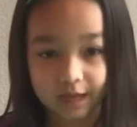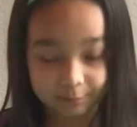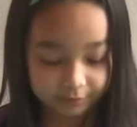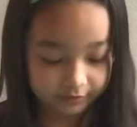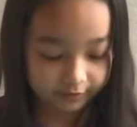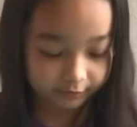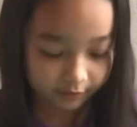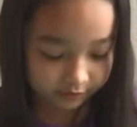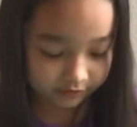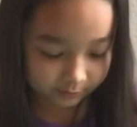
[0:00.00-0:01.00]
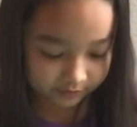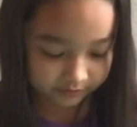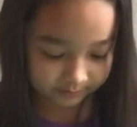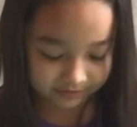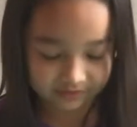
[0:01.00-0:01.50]
And I just want
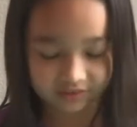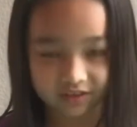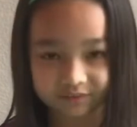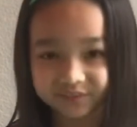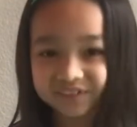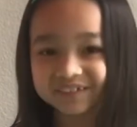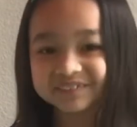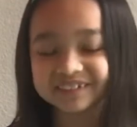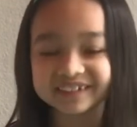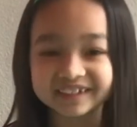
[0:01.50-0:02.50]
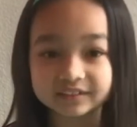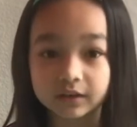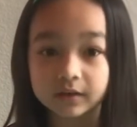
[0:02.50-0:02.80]
something soft for him to land on,